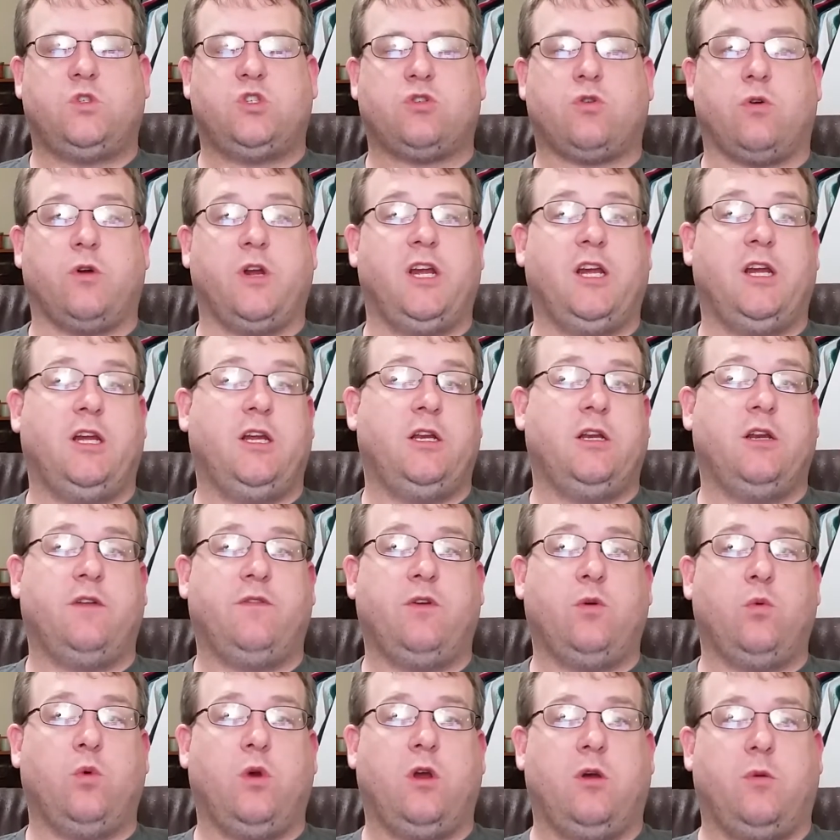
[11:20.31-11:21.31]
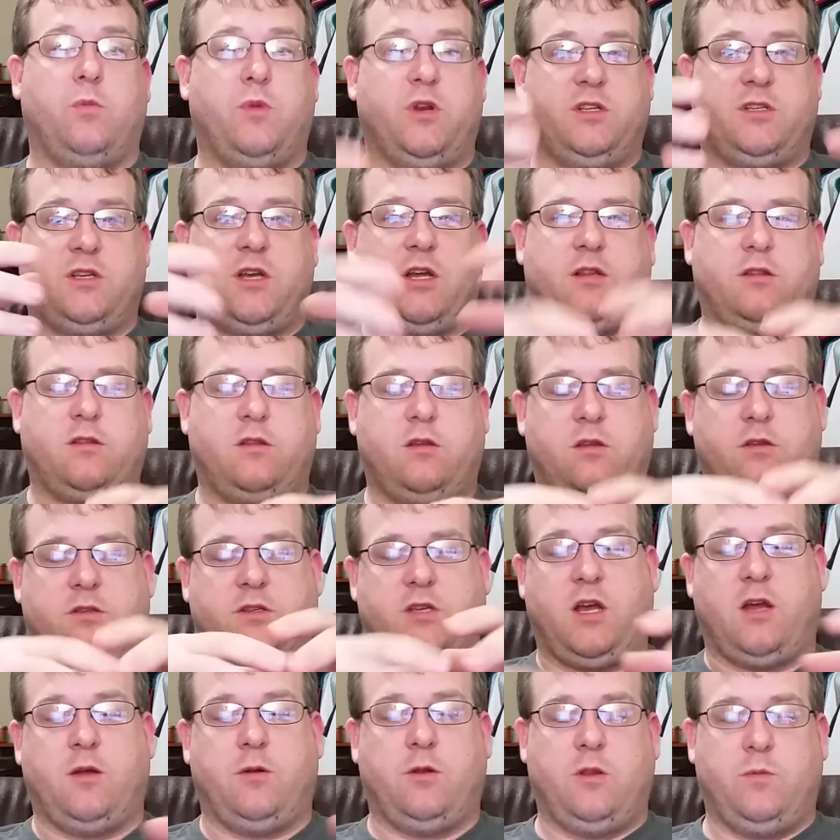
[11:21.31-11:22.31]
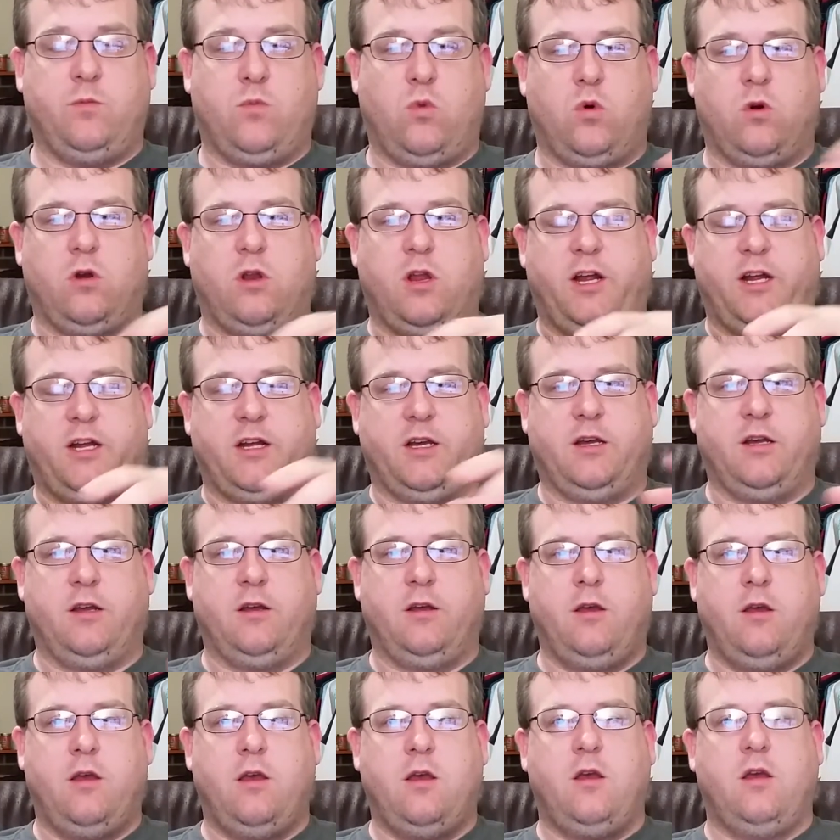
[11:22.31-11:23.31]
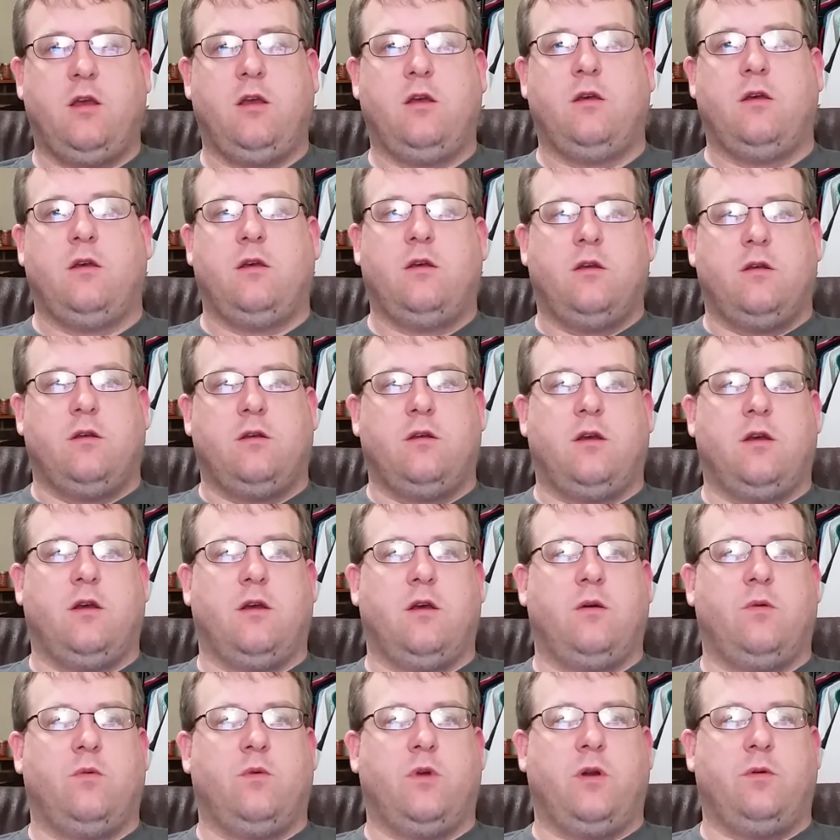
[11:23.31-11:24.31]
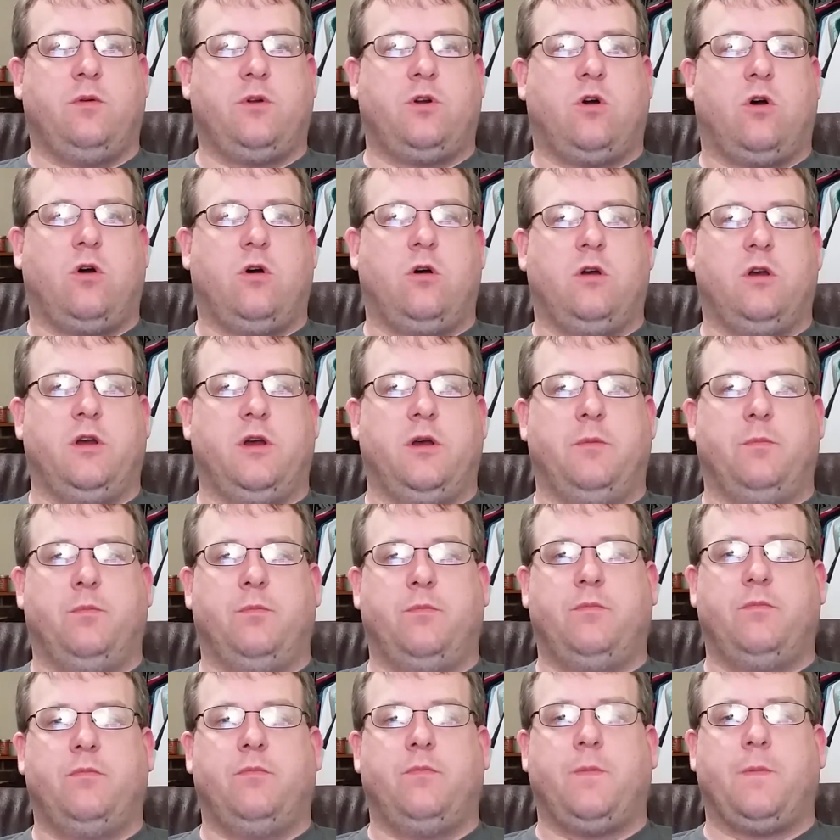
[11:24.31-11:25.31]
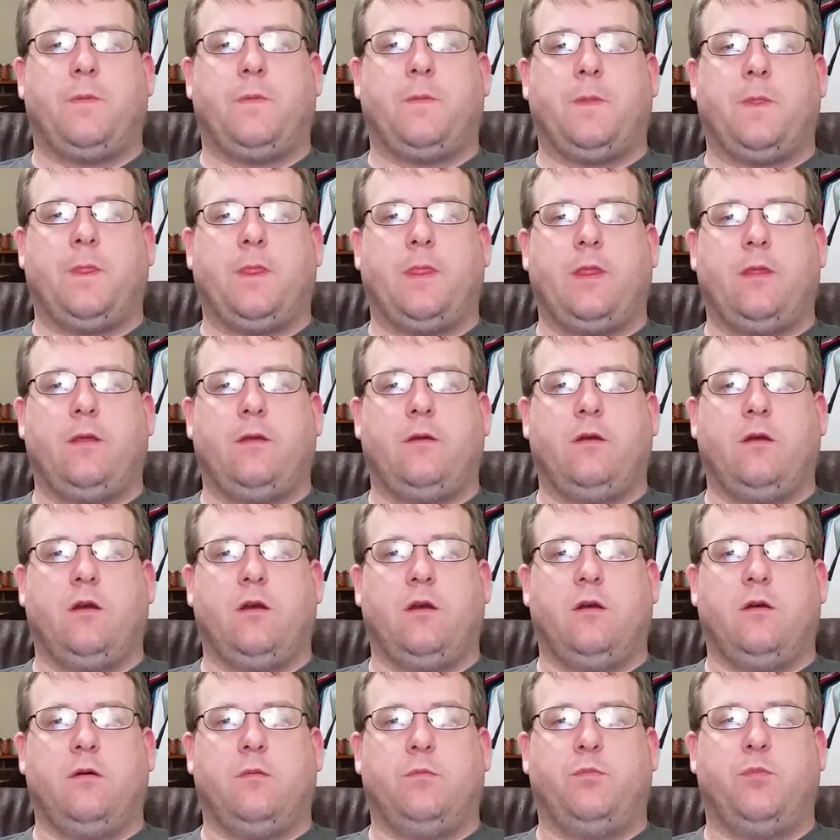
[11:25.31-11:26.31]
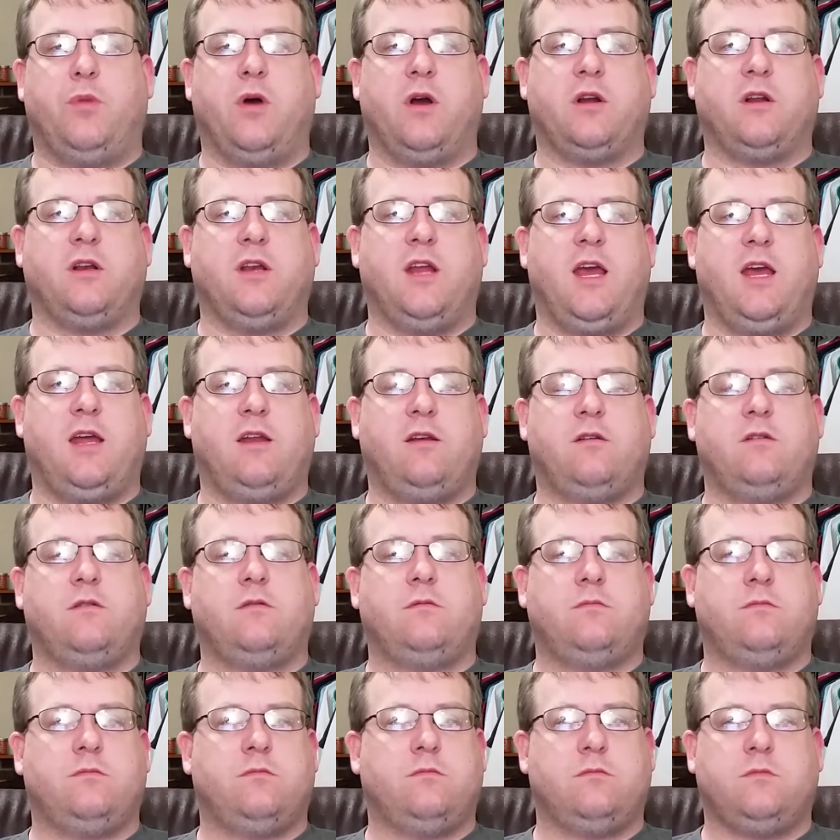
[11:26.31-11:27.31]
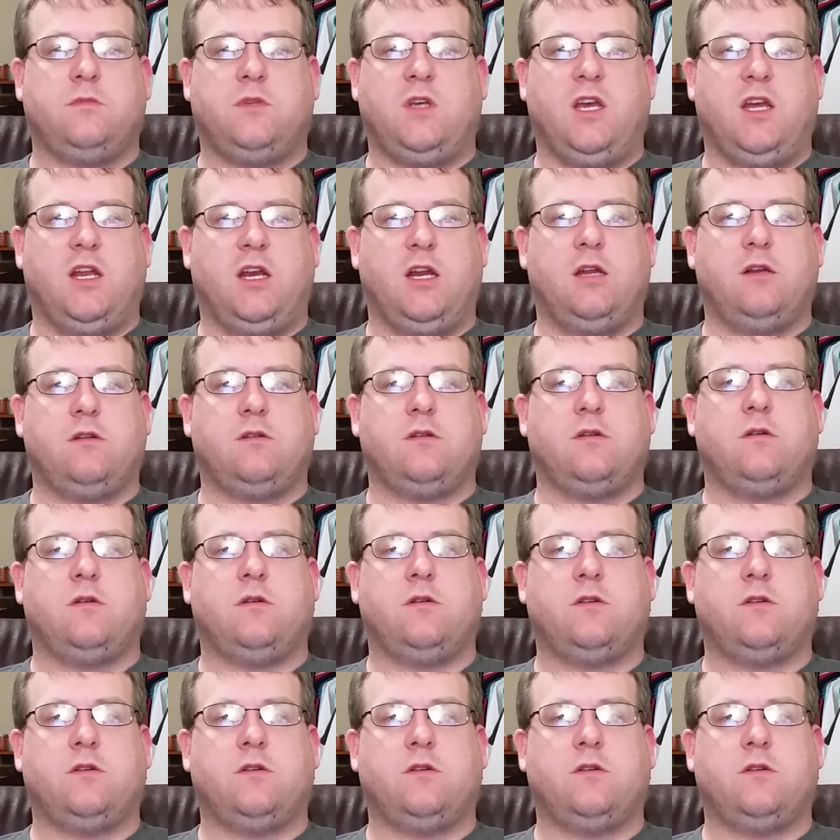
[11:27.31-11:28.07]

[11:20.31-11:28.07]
screen, if you will, but it's got more like a what I would call a bug net in it.